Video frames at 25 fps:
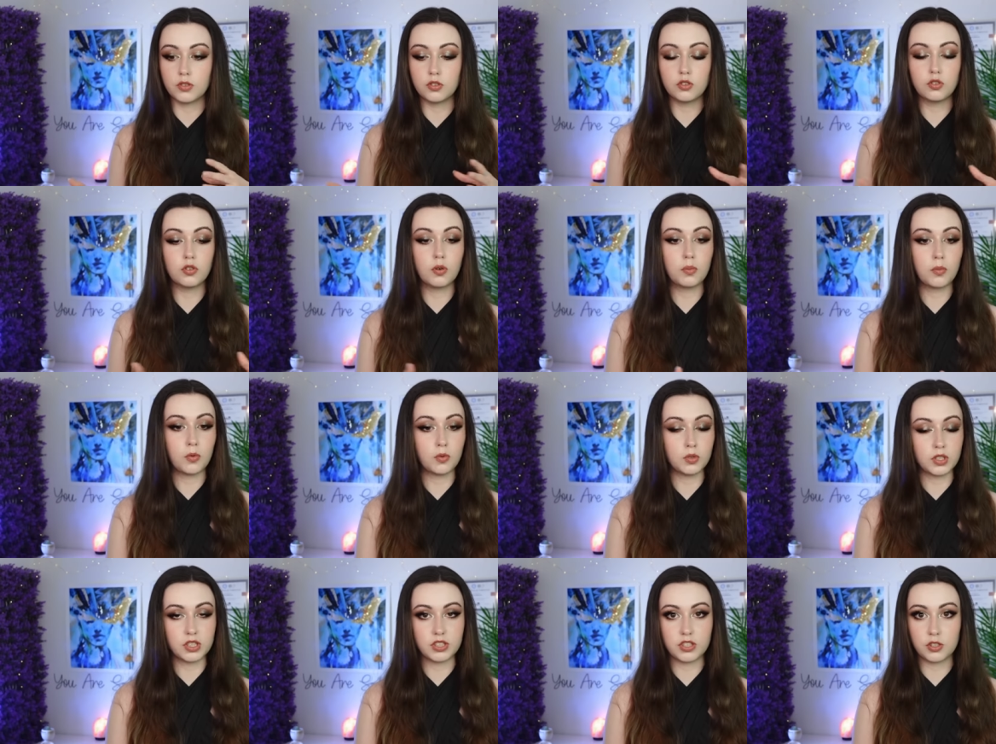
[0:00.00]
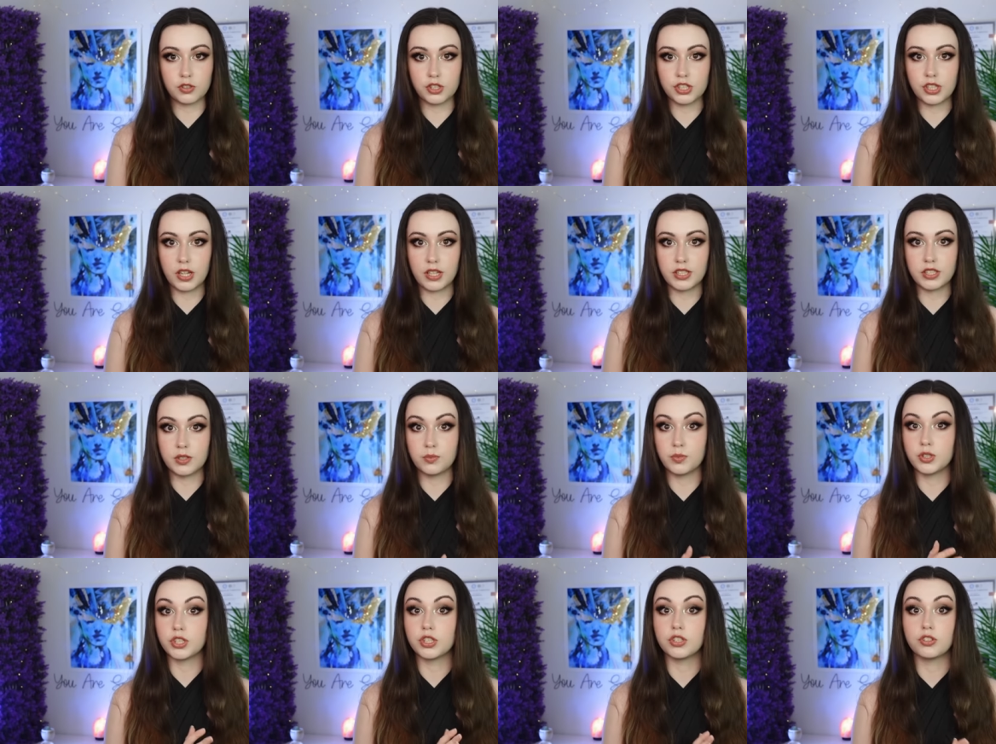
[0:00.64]
normal
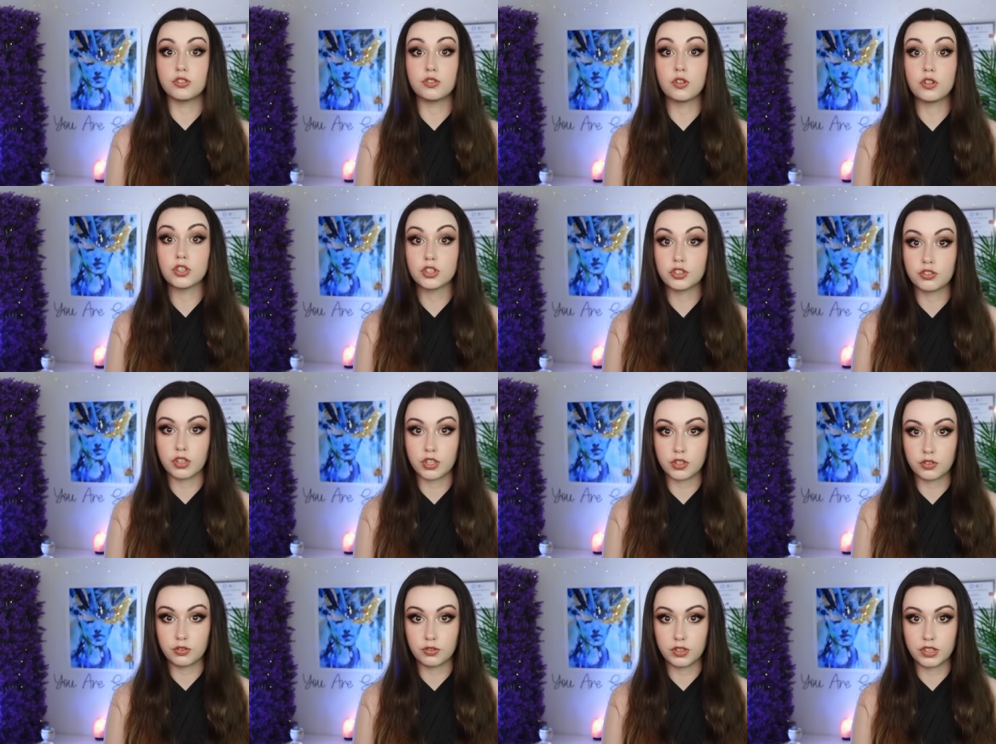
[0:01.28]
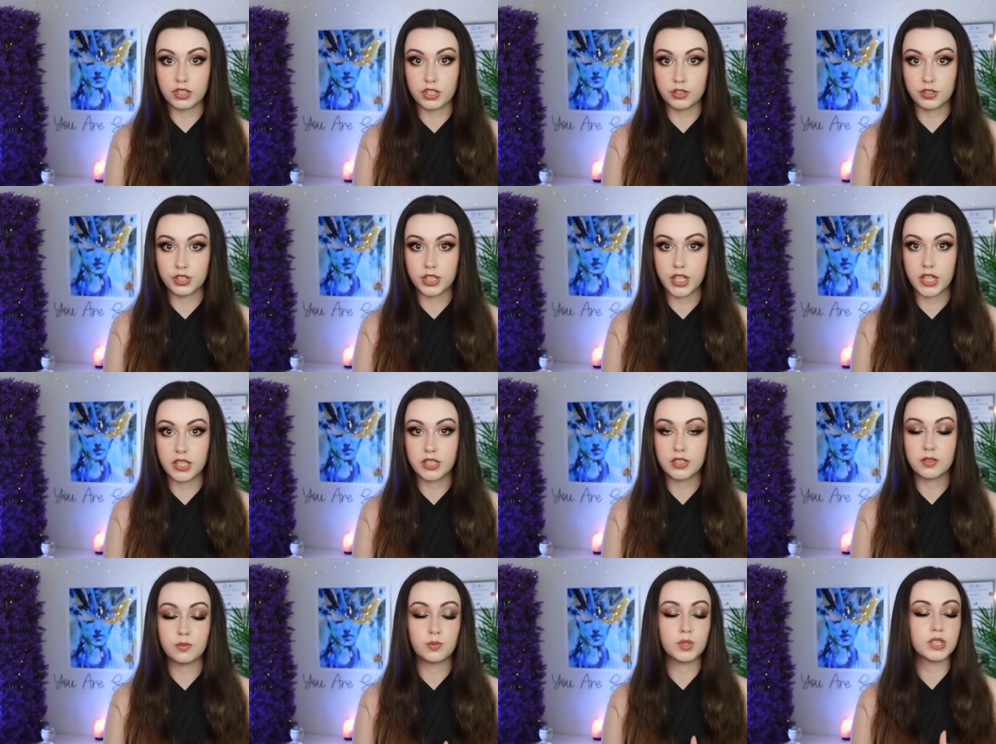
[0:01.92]
dissociation, which is not structural
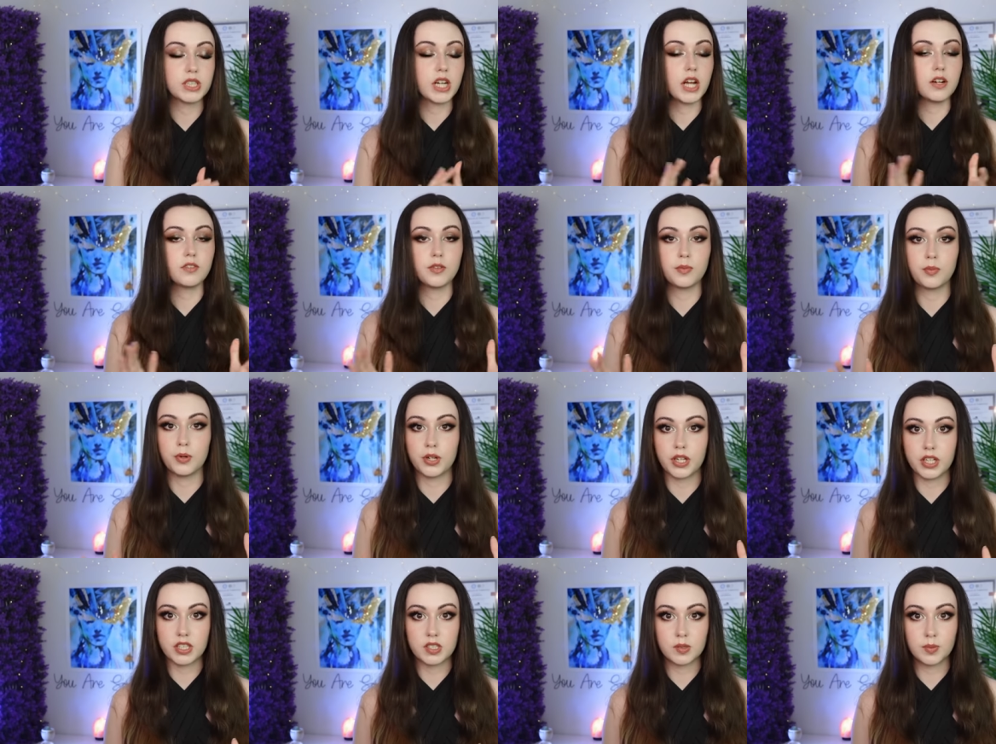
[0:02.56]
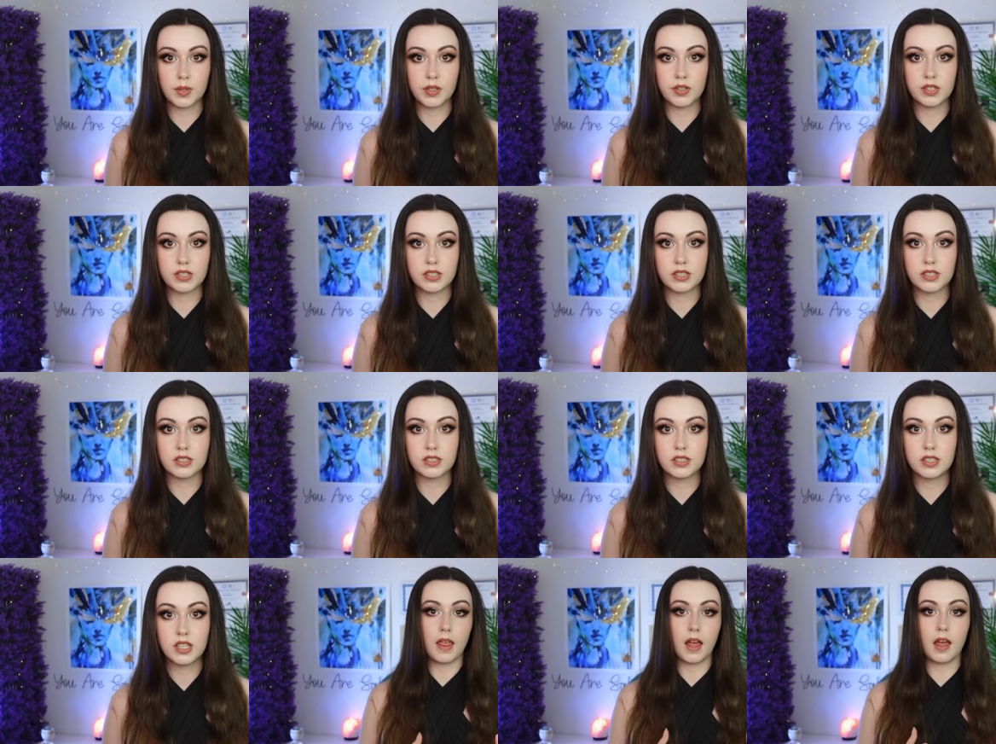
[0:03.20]
dissociation, which everybody
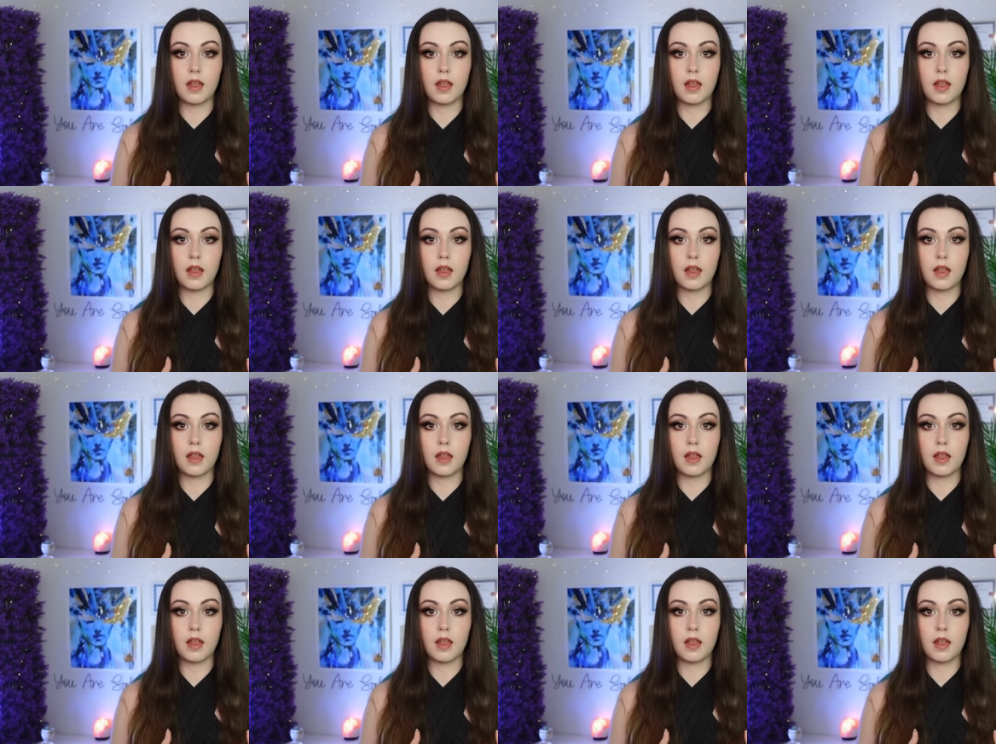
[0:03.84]
experiences.